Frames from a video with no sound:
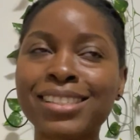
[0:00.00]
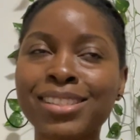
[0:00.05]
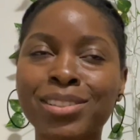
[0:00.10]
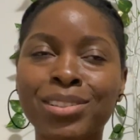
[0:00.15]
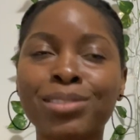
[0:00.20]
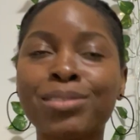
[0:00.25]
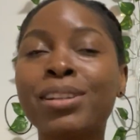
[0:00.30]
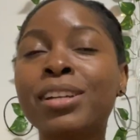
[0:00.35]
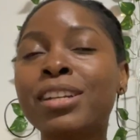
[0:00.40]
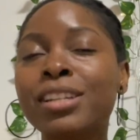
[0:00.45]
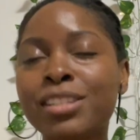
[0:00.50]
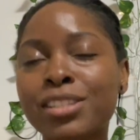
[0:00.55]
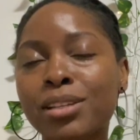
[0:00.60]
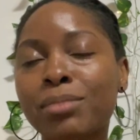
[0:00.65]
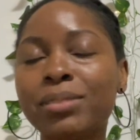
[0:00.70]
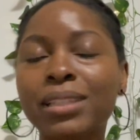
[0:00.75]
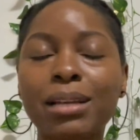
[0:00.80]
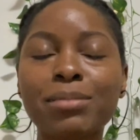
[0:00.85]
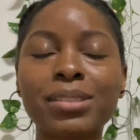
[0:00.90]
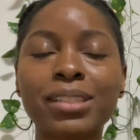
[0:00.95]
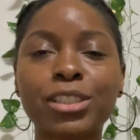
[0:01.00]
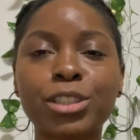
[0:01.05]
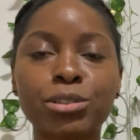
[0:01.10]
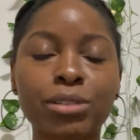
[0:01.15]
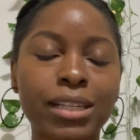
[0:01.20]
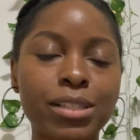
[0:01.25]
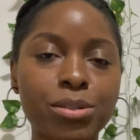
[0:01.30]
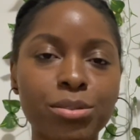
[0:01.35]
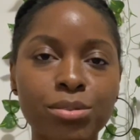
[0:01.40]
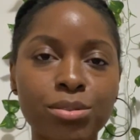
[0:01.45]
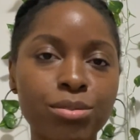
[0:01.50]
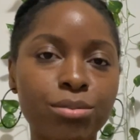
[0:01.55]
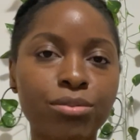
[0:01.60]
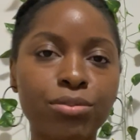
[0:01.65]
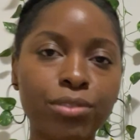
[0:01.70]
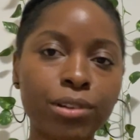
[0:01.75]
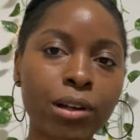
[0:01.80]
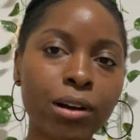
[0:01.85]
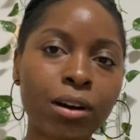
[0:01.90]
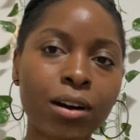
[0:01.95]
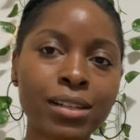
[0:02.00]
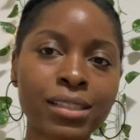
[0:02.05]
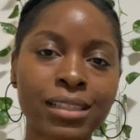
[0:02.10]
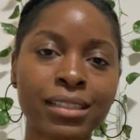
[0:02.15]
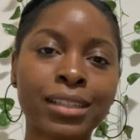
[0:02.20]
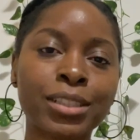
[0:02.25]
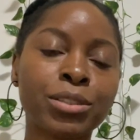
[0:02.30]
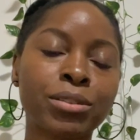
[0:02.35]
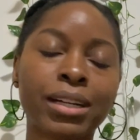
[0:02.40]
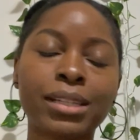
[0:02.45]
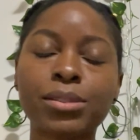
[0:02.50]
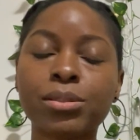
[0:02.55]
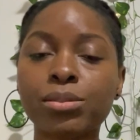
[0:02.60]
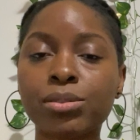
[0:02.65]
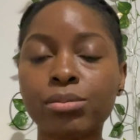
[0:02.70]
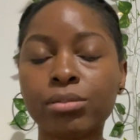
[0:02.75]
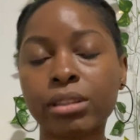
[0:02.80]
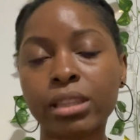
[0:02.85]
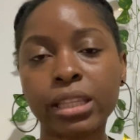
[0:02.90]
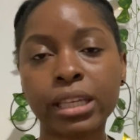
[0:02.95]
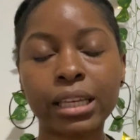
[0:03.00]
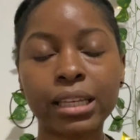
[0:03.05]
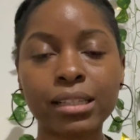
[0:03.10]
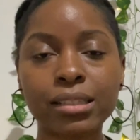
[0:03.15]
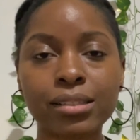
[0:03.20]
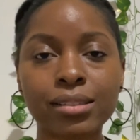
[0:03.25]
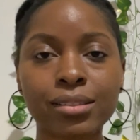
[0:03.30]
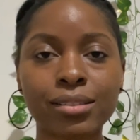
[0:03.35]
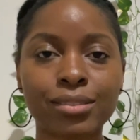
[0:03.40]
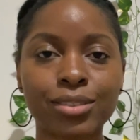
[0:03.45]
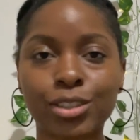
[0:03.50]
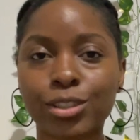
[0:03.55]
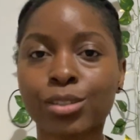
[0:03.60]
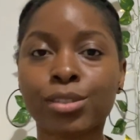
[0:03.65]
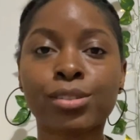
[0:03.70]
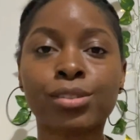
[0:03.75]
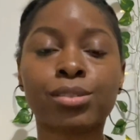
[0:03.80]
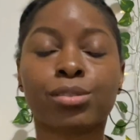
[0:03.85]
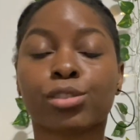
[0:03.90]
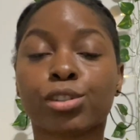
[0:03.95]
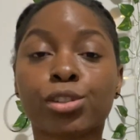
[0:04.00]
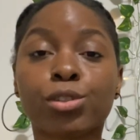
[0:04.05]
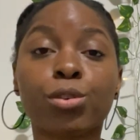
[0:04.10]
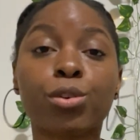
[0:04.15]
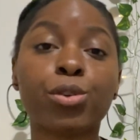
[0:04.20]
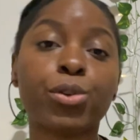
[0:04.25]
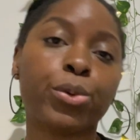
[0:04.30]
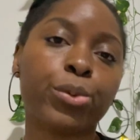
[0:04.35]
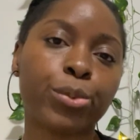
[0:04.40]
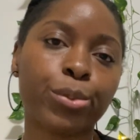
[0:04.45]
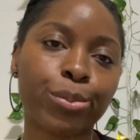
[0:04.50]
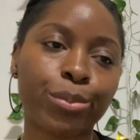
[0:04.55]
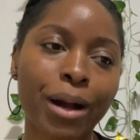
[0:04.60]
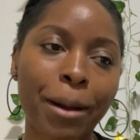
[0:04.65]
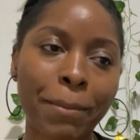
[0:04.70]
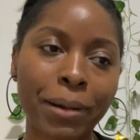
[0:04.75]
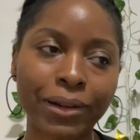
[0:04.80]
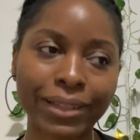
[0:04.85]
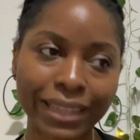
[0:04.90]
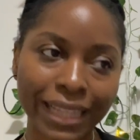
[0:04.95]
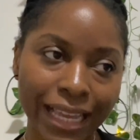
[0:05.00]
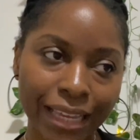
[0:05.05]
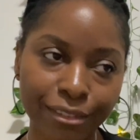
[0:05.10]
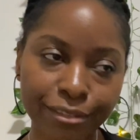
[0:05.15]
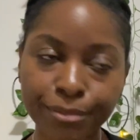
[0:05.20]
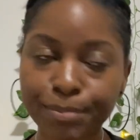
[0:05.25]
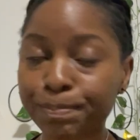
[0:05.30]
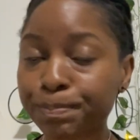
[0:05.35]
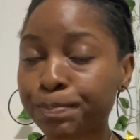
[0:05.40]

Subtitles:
So sometimes I try to do vlogs and I try to do things just to show you about life.